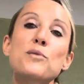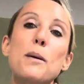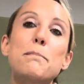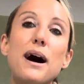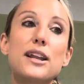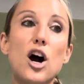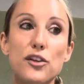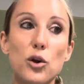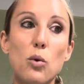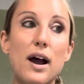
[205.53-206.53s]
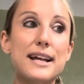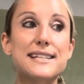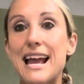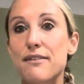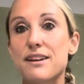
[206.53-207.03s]
But otherwise,
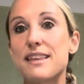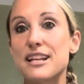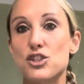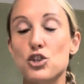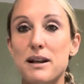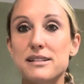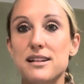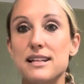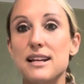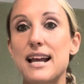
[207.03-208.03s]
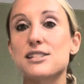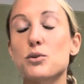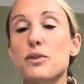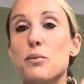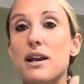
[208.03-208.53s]
everything is due by Sunday night
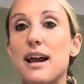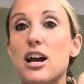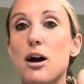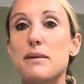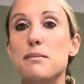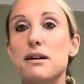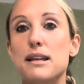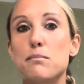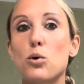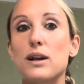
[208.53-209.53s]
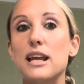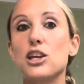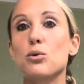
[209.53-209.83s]
so that when I come in Monday morning,